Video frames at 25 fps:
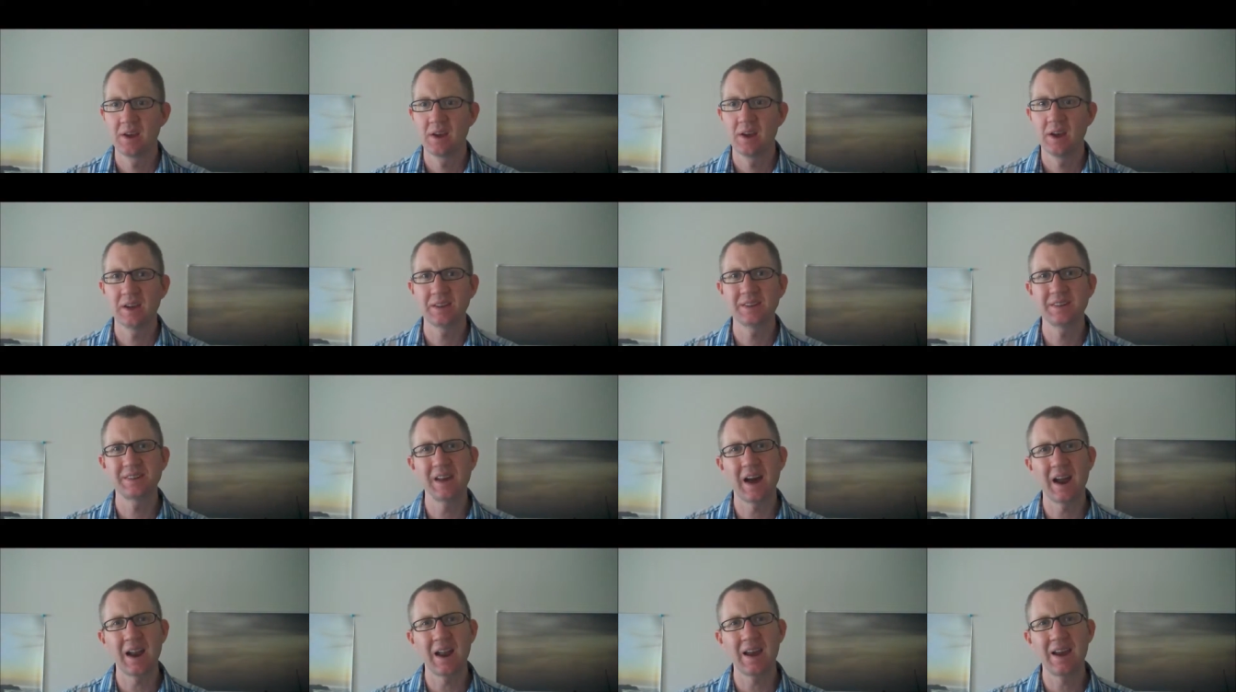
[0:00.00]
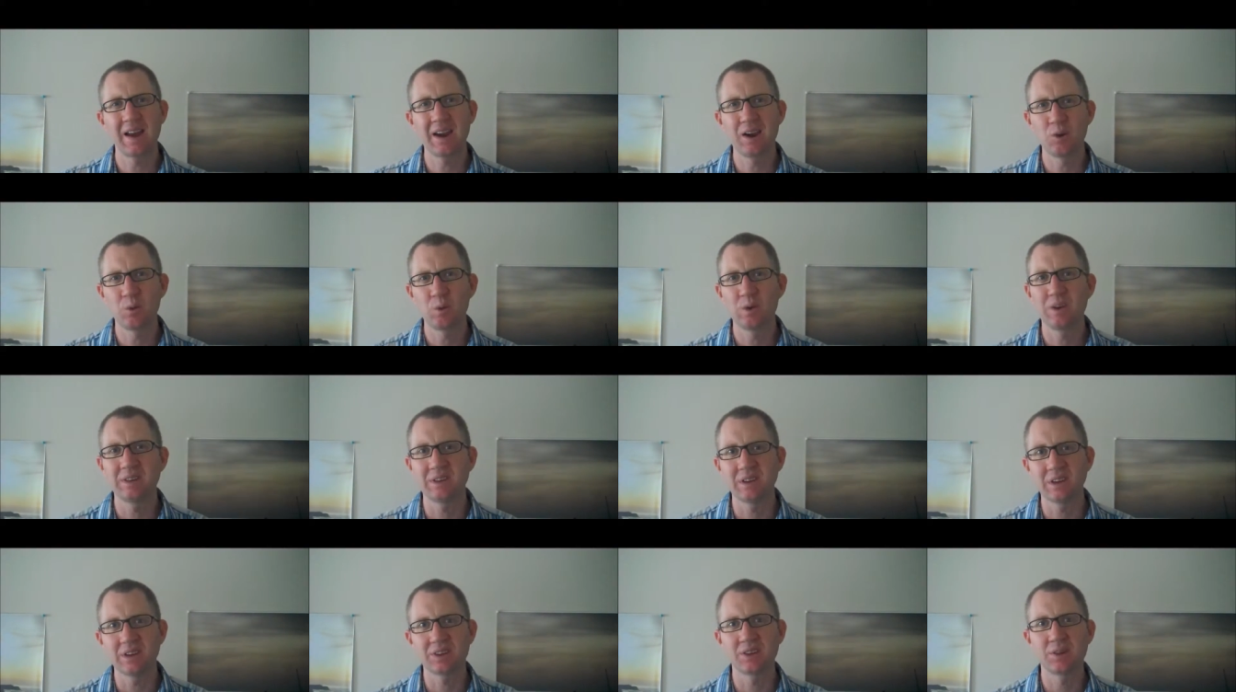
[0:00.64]
It's not an
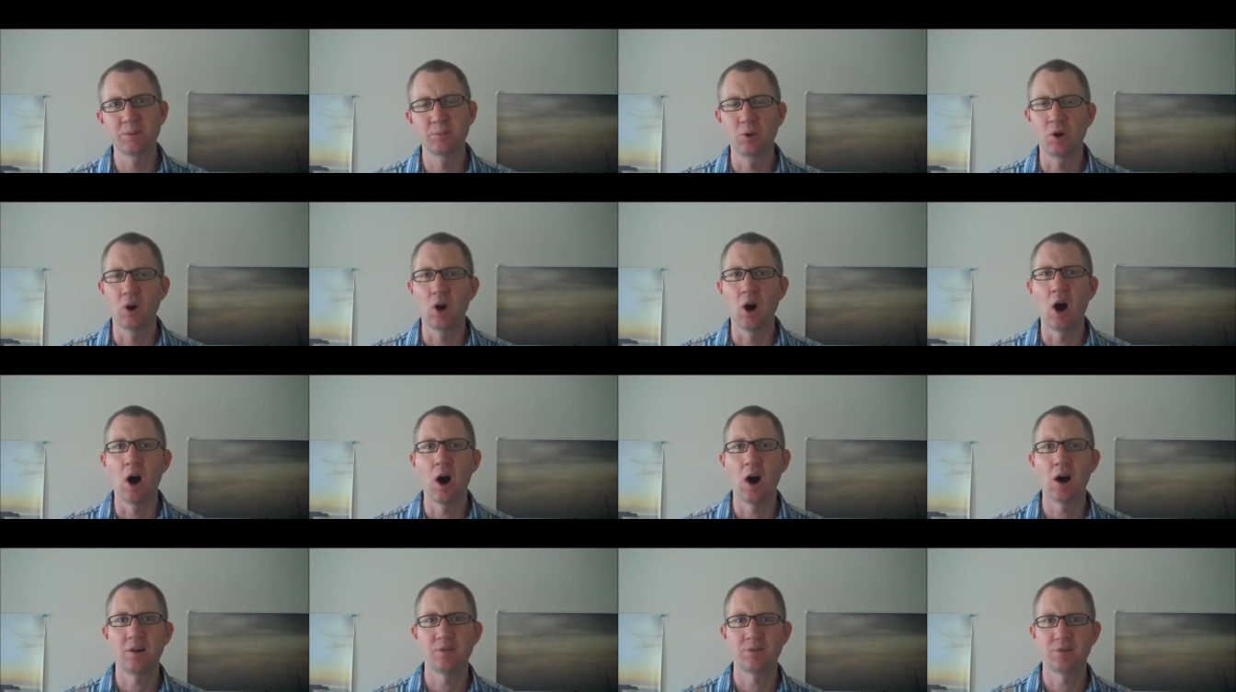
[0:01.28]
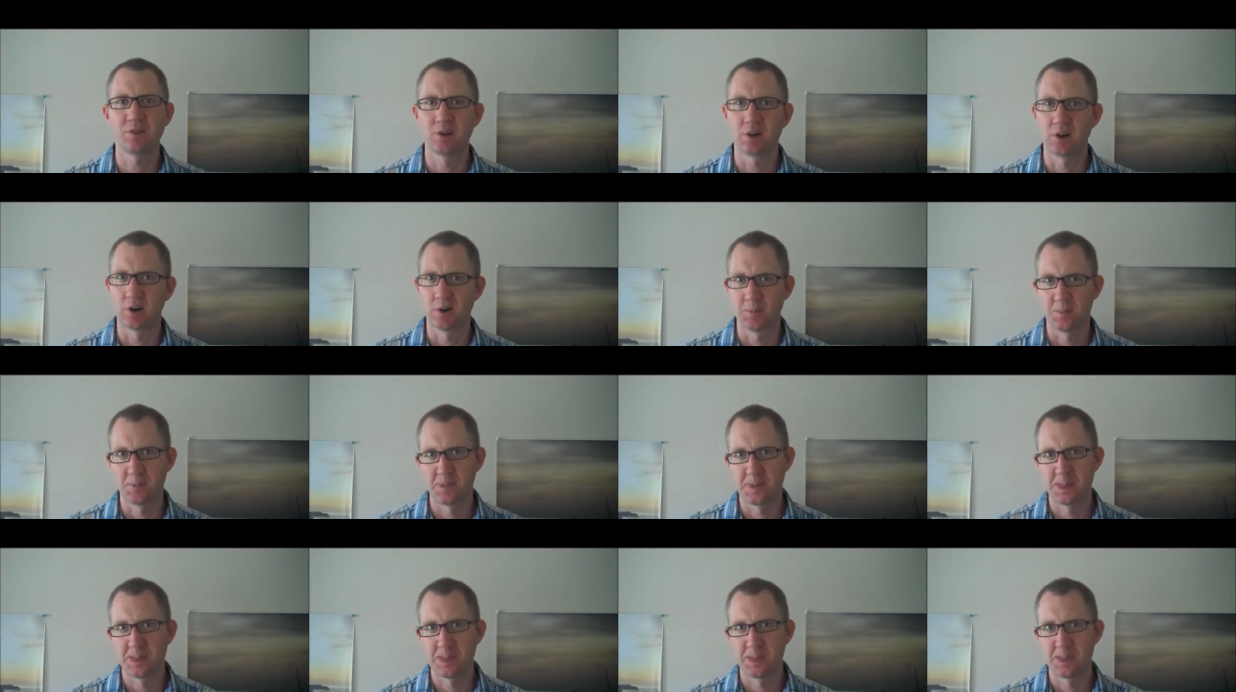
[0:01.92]
irresistible offer.